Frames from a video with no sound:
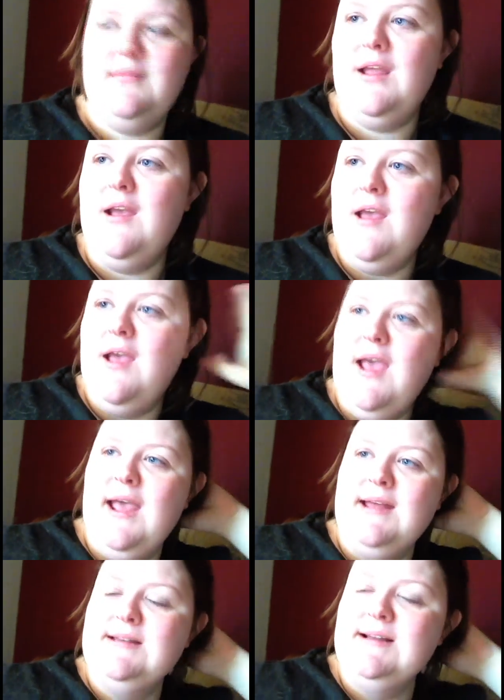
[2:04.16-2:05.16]
And
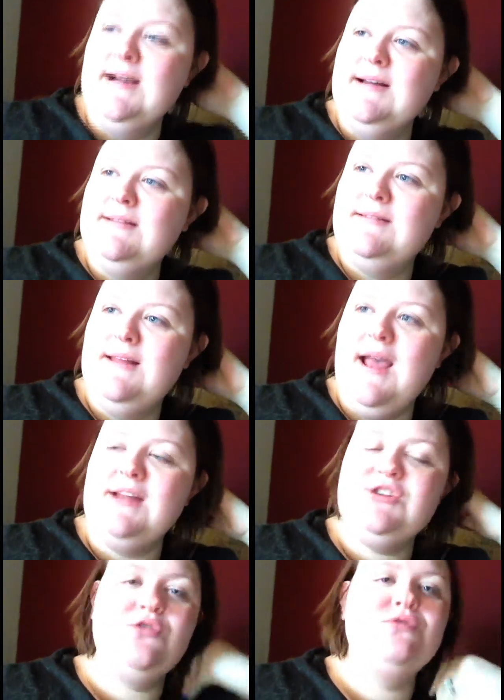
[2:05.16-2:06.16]
I
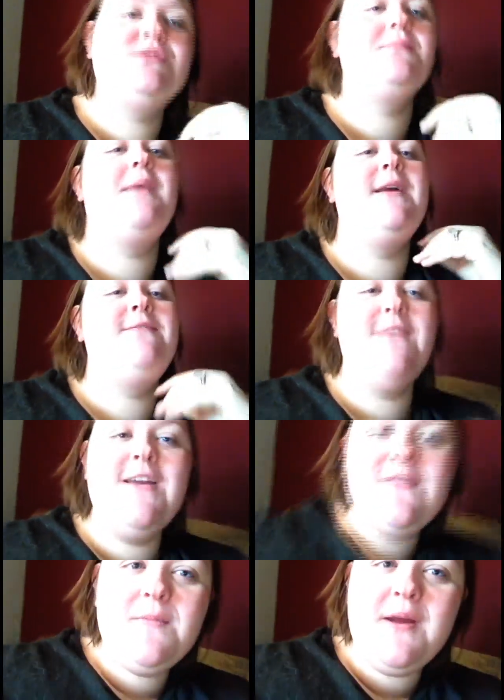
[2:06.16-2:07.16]
chose my favorite
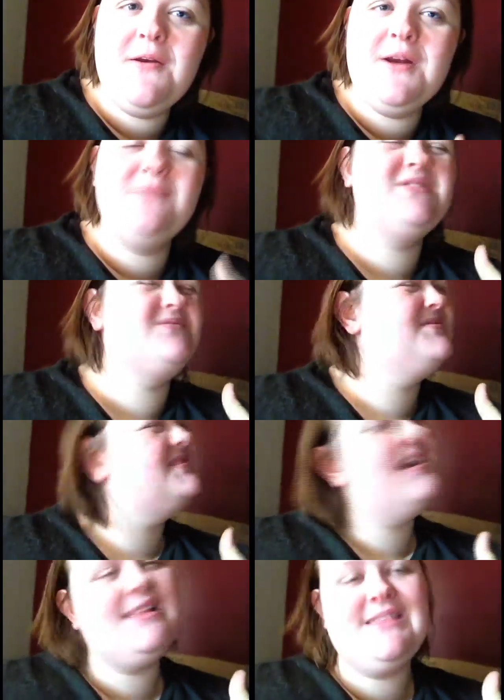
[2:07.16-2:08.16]
pairing, which was not
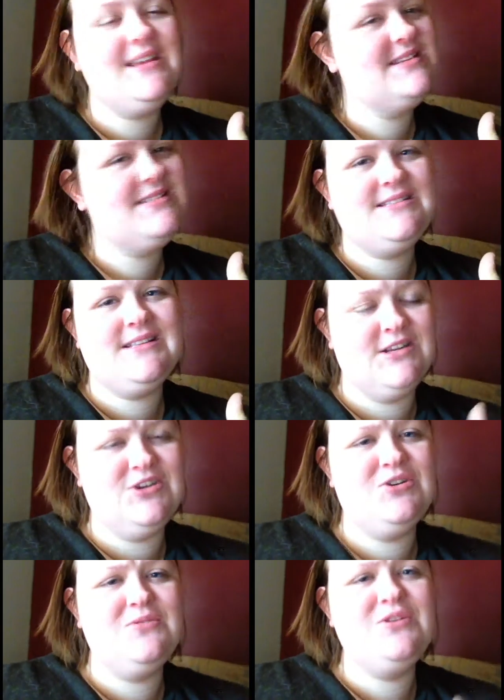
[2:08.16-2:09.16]
the easiest thing to do. It
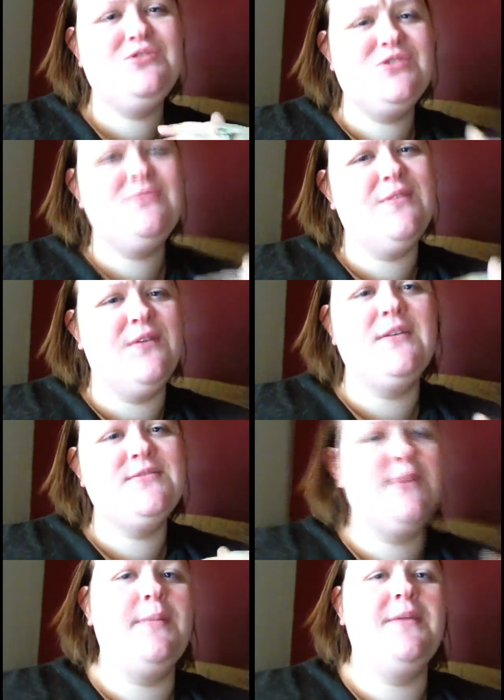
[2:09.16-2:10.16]
usually revolves around my
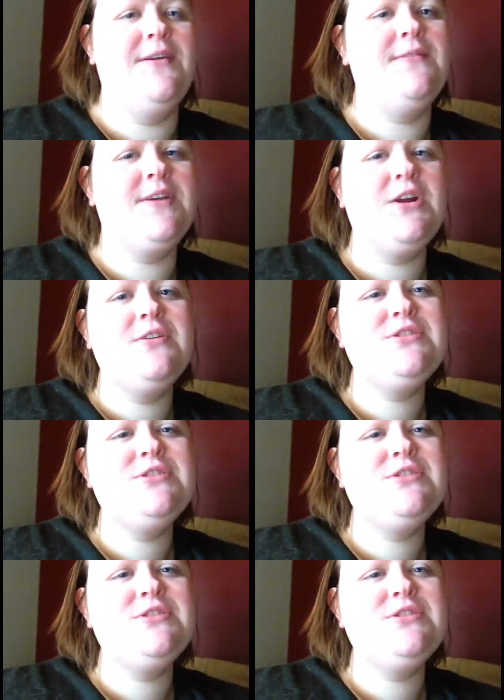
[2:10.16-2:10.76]
favorite character.